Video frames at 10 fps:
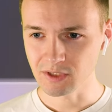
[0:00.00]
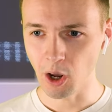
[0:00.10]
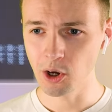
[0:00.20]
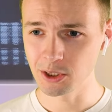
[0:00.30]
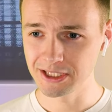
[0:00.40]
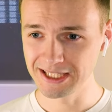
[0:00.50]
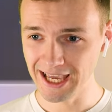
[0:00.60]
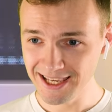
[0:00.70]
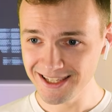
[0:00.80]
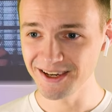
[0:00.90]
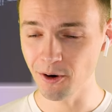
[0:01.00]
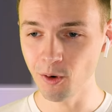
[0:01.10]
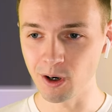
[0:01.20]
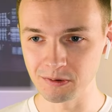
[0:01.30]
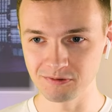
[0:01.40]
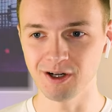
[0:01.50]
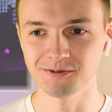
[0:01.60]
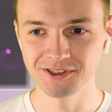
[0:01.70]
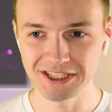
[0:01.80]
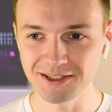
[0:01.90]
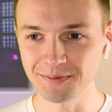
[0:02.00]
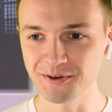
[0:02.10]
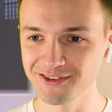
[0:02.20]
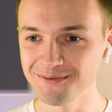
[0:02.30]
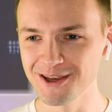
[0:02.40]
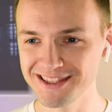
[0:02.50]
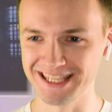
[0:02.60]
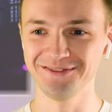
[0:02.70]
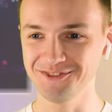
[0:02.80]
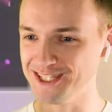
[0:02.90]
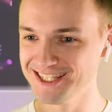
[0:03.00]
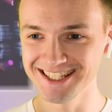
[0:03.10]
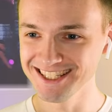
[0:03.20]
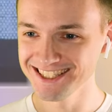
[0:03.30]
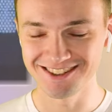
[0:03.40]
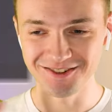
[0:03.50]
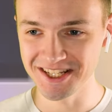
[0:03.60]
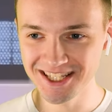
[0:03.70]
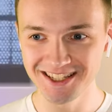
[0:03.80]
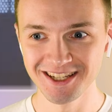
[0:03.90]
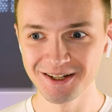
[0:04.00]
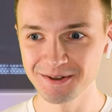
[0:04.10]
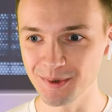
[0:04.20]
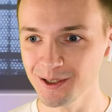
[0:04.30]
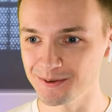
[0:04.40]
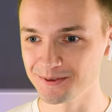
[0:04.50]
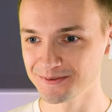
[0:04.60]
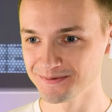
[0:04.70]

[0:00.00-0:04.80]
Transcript: Okay. Oh, wow. She's a performer, definitely, already. Wow.